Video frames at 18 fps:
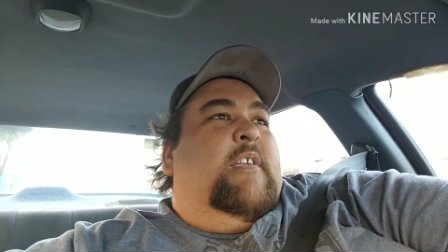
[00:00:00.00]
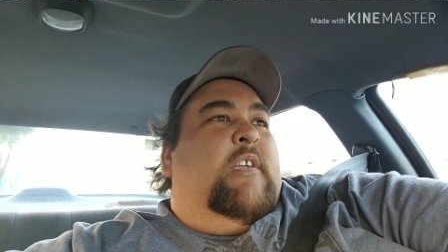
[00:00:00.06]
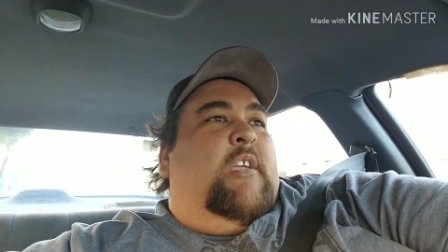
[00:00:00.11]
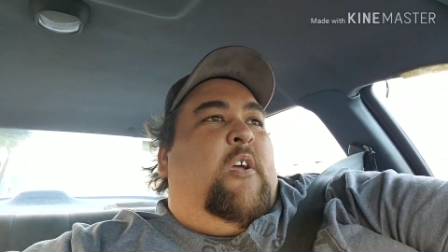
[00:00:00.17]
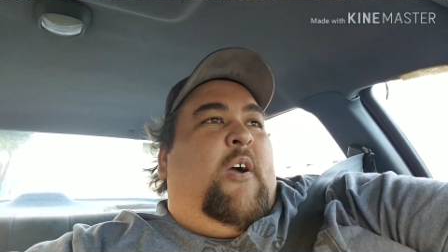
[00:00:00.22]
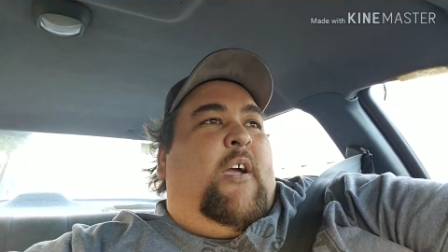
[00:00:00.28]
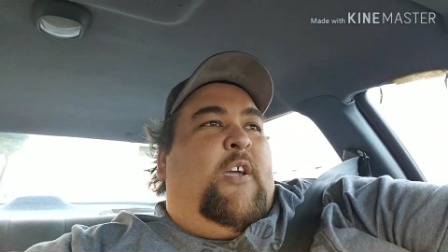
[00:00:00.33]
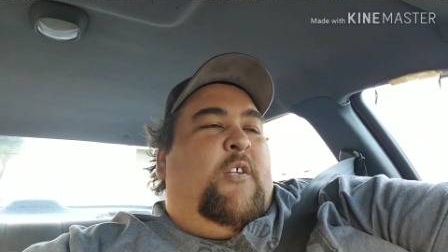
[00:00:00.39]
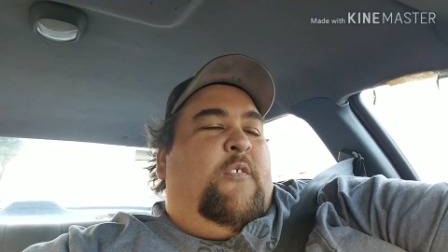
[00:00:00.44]

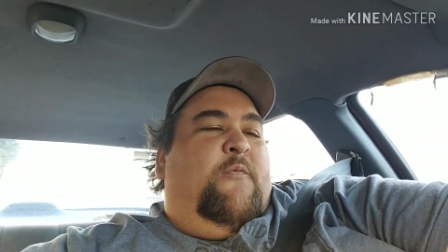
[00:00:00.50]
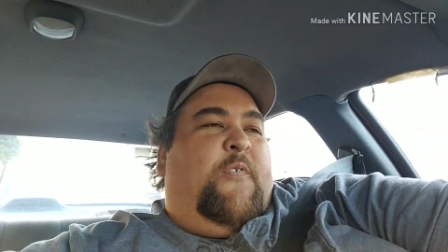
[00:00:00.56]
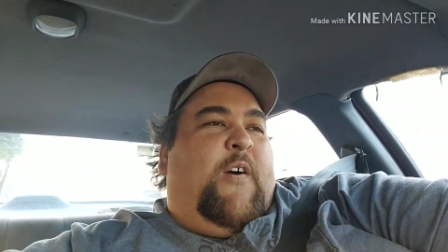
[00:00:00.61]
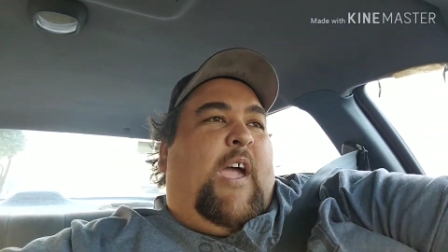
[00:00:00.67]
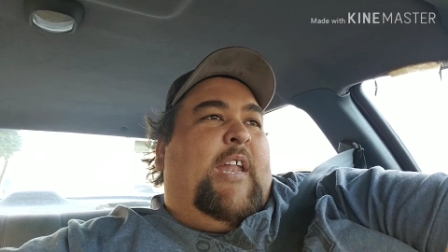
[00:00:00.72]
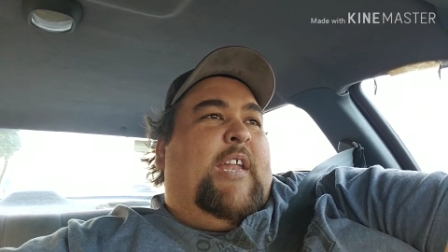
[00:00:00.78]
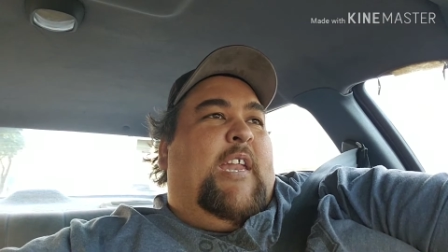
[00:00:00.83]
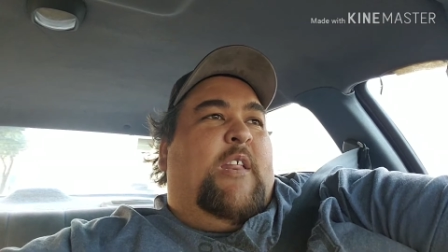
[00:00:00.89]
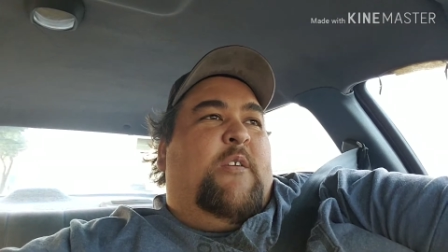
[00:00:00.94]
you know, I couldn't
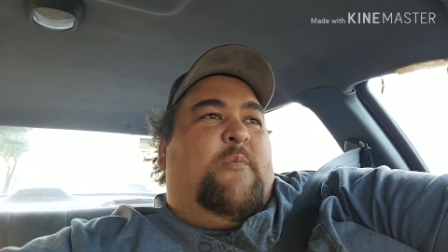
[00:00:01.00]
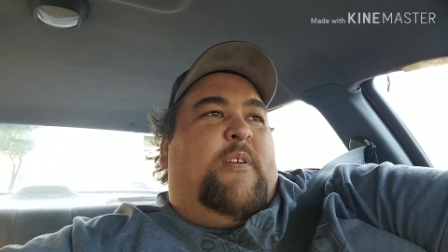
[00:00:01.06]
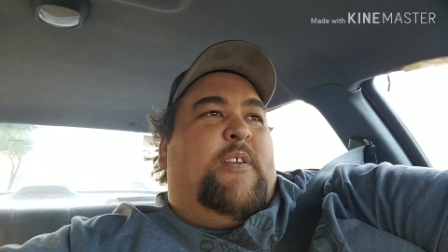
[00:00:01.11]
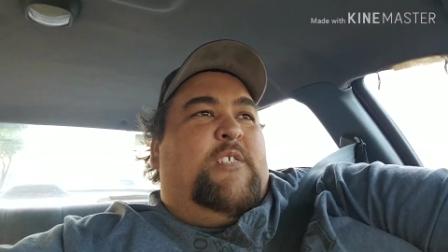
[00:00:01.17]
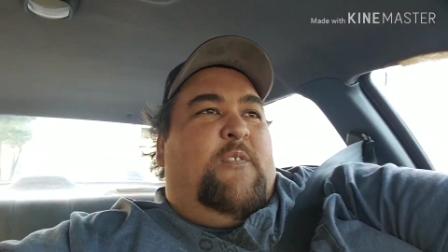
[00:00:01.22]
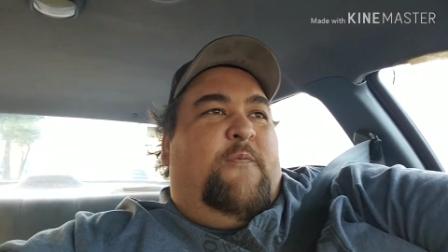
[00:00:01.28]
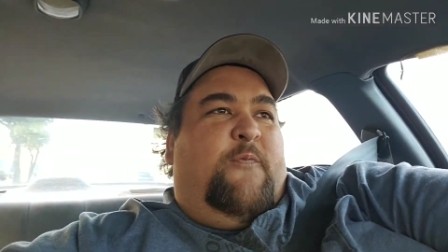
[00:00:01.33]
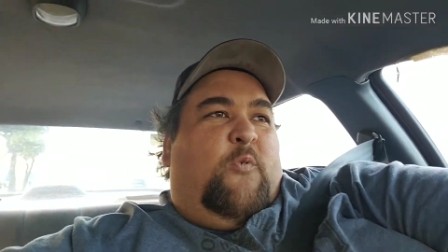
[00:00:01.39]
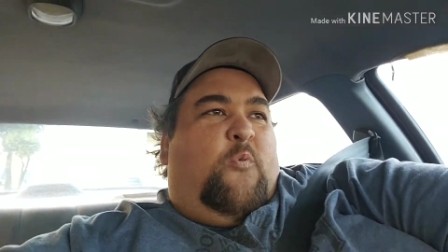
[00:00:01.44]
find any
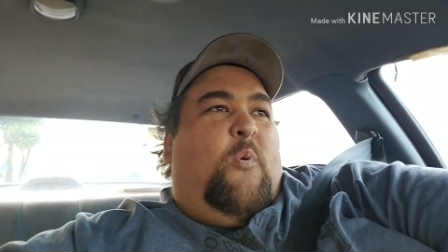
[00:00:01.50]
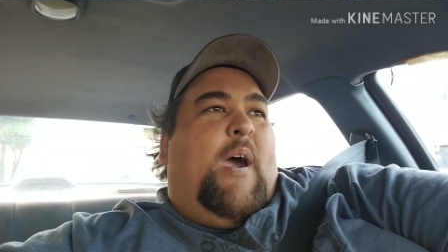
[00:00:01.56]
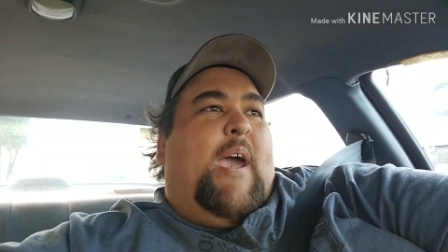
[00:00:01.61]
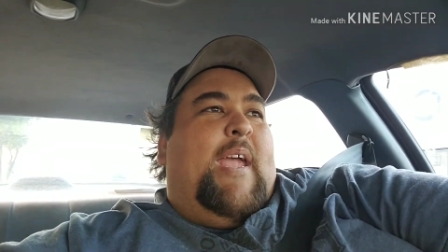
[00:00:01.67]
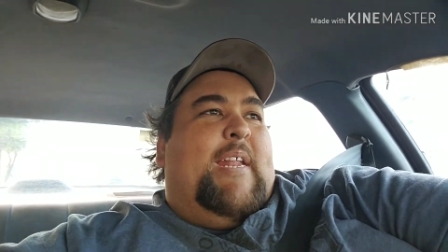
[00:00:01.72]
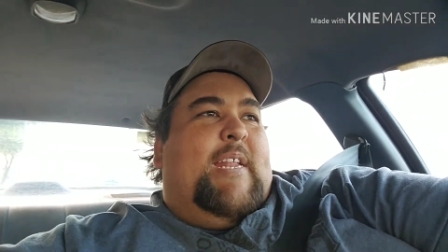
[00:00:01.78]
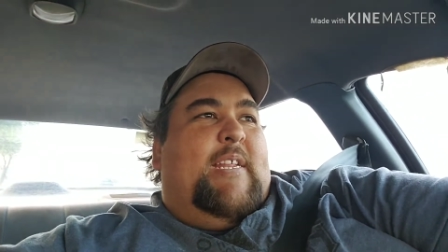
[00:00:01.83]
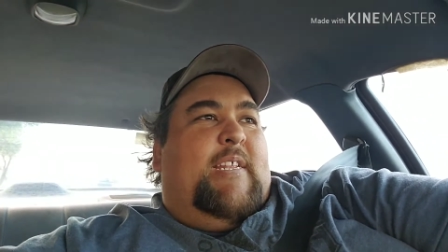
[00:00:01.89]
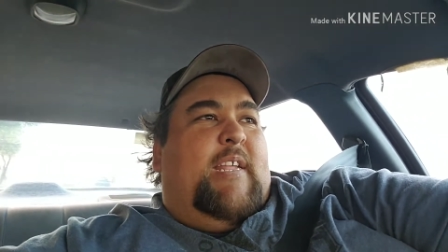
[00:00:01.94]
reason for why
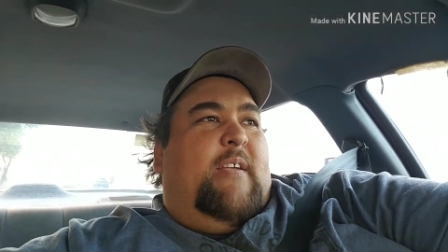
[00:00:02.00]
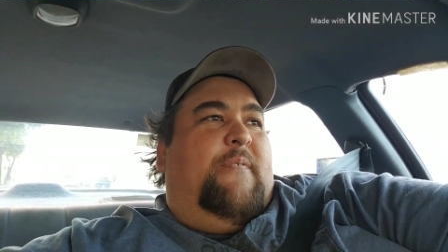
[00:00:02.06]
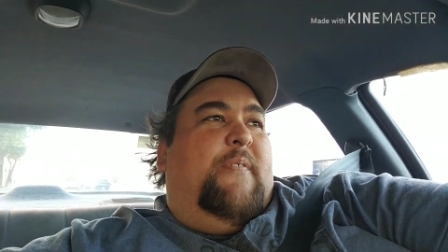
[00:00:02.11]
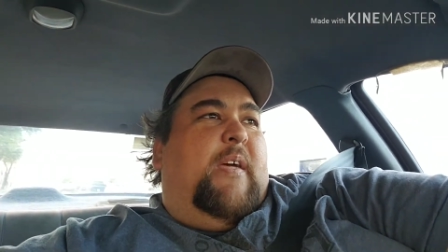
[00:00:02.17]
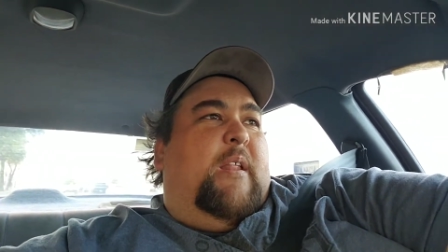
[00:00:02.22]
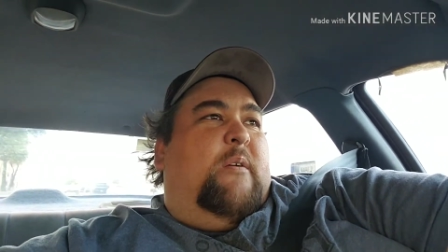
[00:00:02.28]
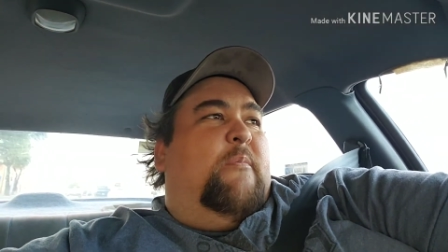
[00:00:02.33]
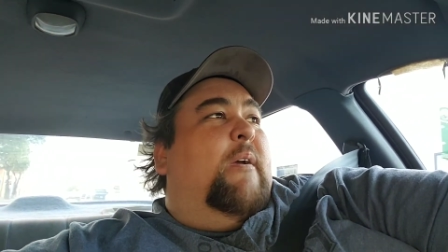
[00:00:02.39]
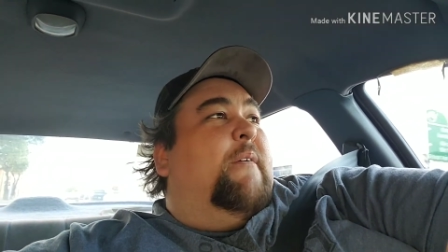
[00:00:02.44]
it had done
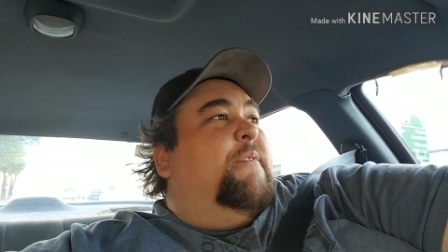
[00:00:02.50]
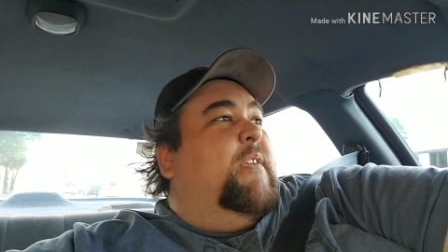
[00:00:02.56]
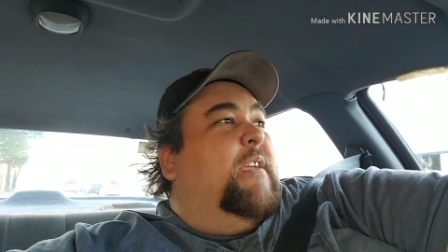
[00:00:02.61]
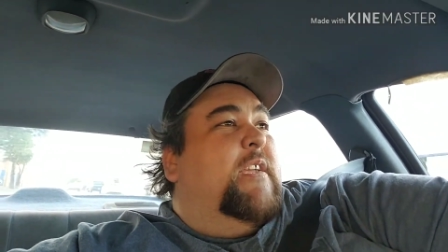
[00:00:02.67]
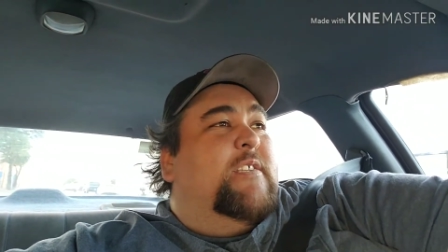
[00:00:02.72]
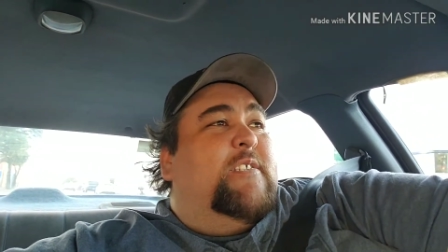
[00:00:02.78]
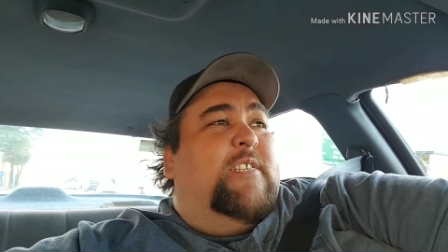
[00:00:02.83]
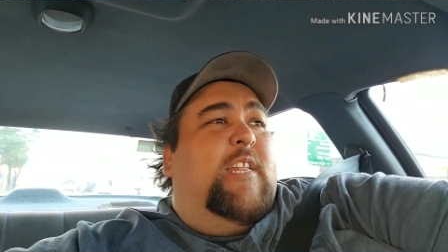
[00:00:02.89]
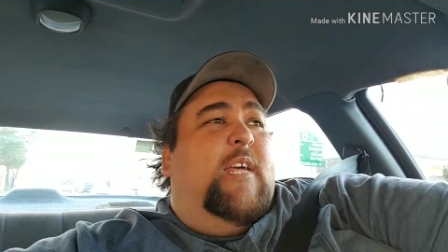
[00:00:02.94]
that. I revved the
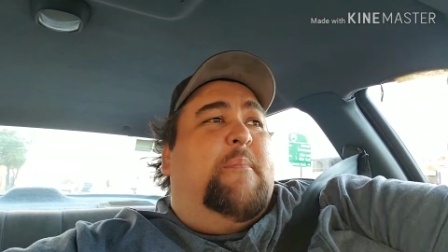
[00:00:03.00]
engine